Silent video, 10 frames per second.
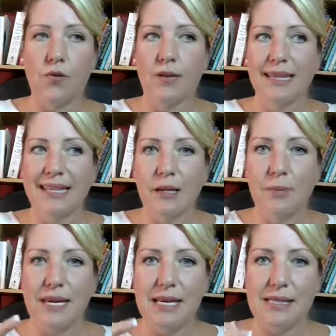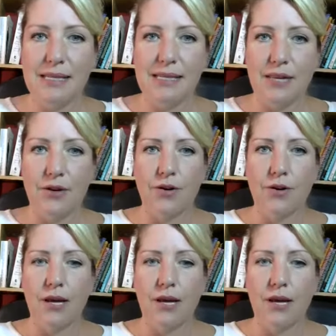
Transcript: or little pieces that they're going